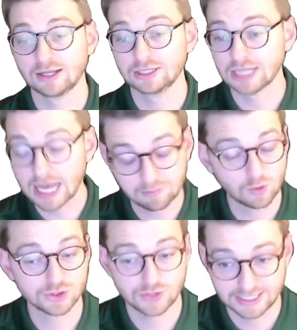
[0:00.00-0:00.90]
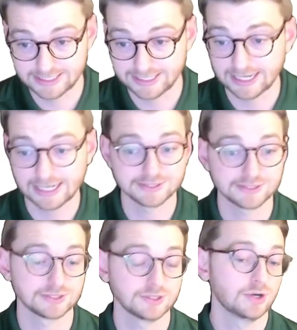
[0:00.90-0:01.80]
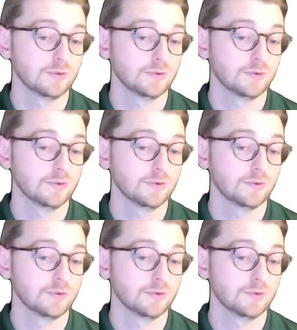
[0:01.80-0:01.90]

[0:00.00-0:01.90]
a lot more transient guests